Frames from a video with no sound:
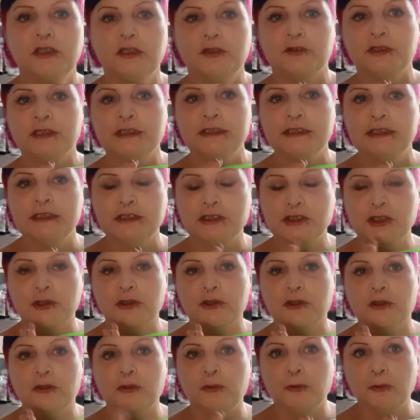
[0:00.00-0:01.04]
This is
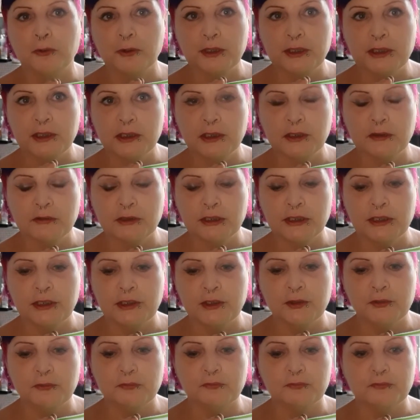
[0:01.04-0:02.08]
your
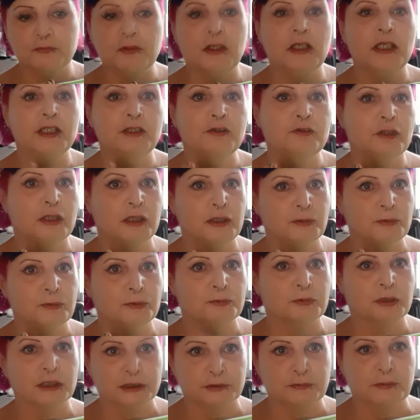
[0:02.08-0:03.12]
ordinary fine ground
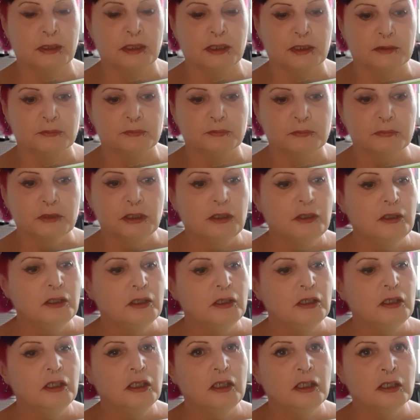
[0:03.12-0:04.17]
rice flour.
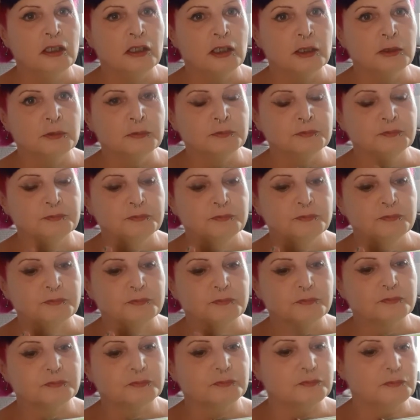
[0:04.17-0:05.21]
I
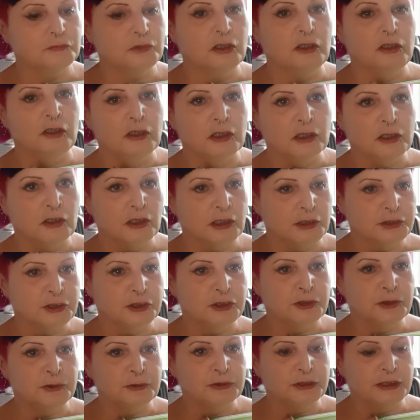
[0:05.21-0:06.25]
like to
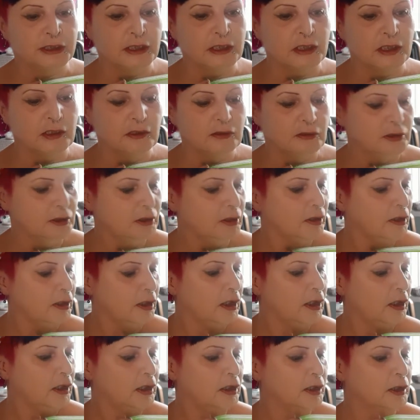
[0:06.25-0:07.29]
use that.
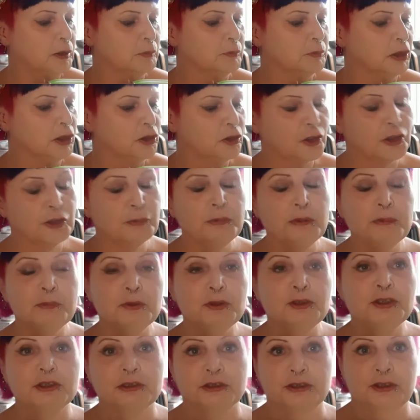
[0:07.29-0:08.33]
A lot of people
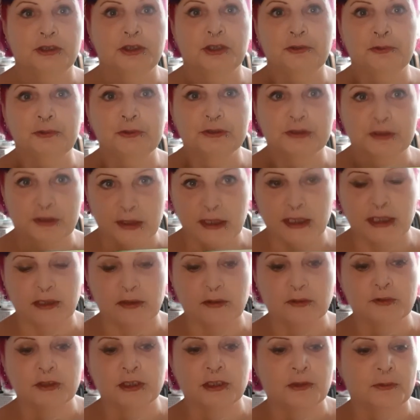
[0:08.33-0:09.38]
just use that.
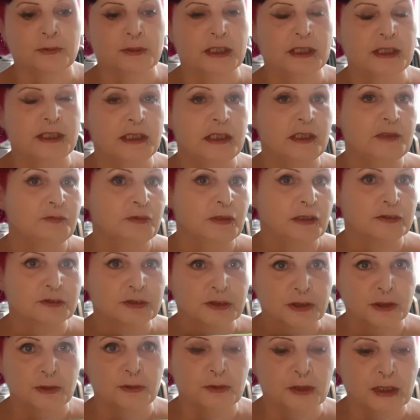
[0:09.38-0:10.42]
They don't add anything else
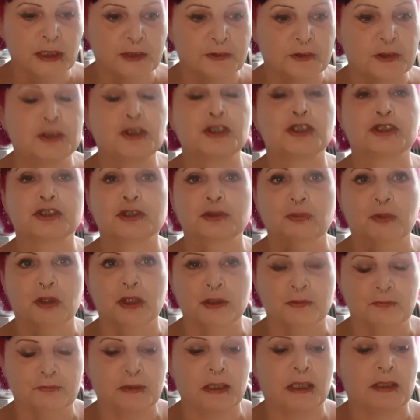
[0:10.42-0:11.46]
to that. They're just the
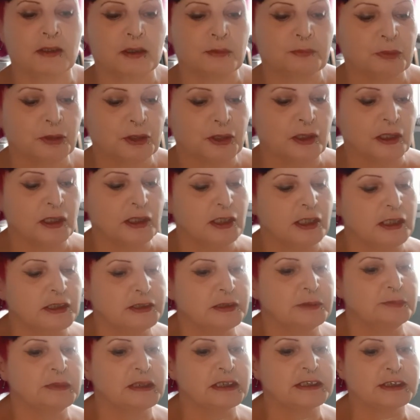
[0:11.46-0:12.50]
white flour. But I like
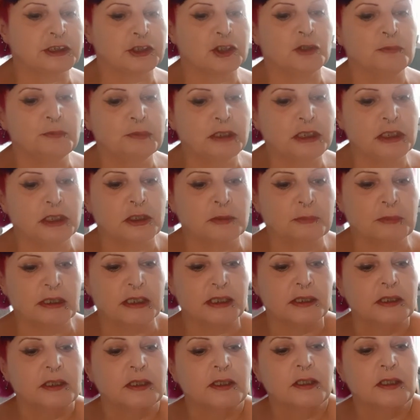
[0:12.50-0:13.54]
to mix it up a little bit.